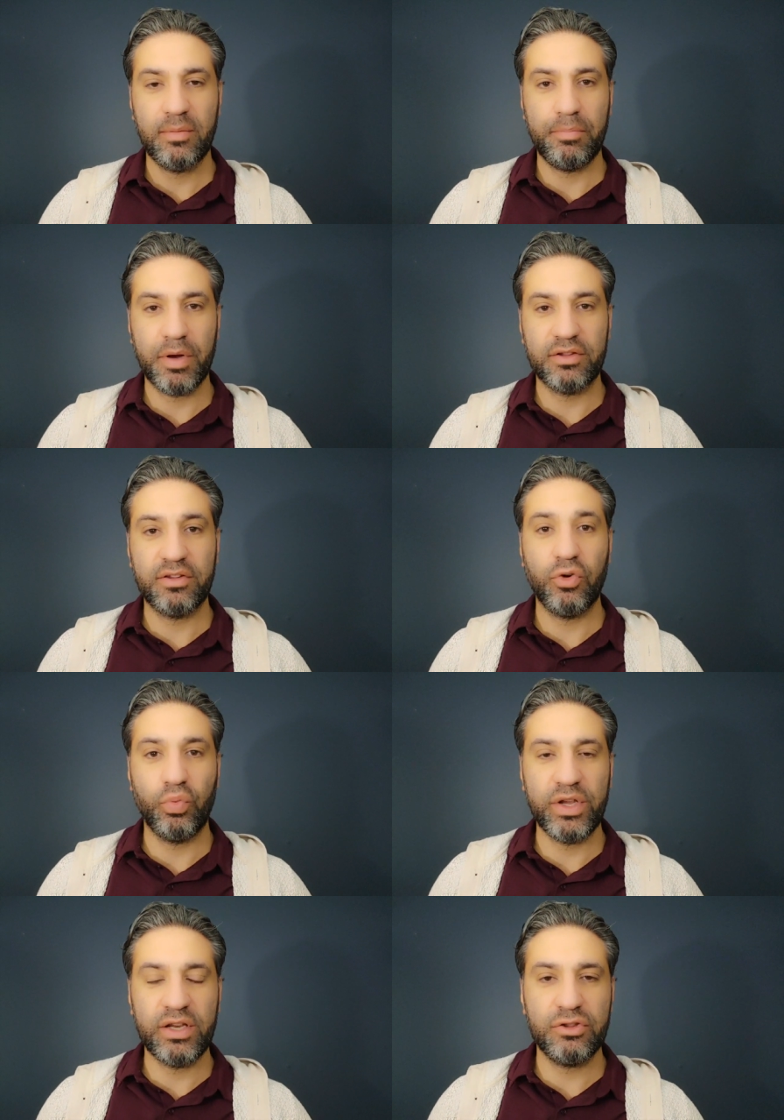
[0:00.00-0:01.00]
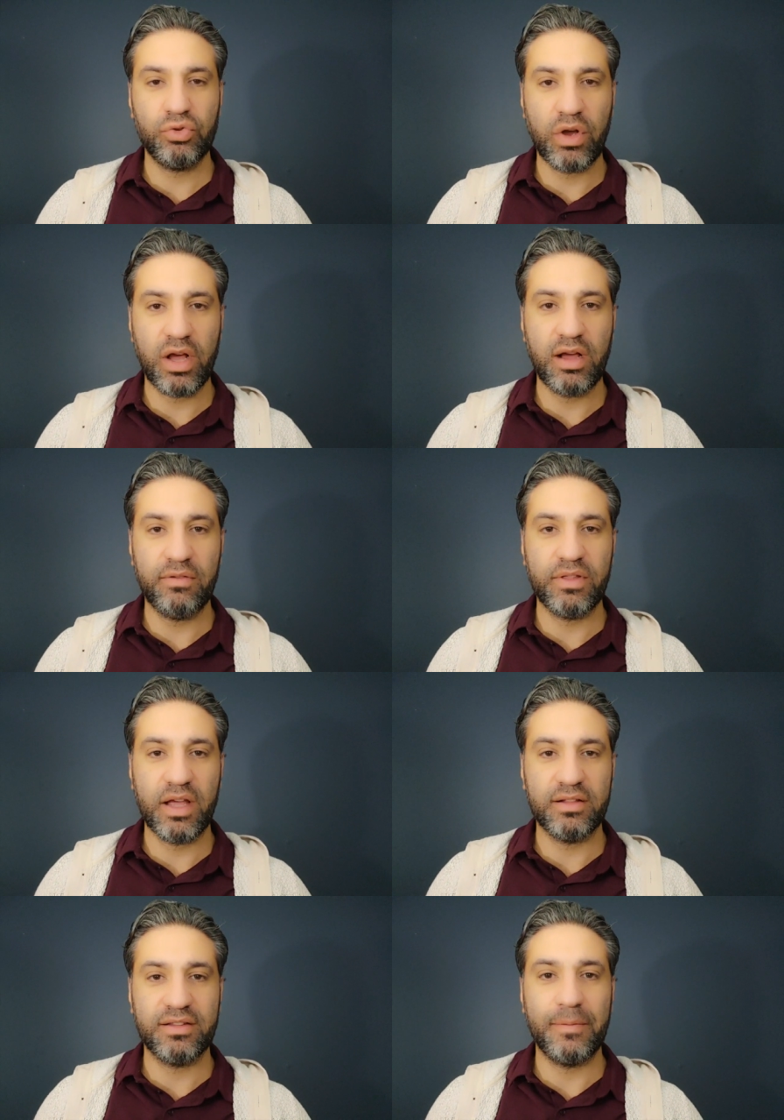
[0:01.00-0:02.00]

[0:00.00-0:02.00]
But we need to have that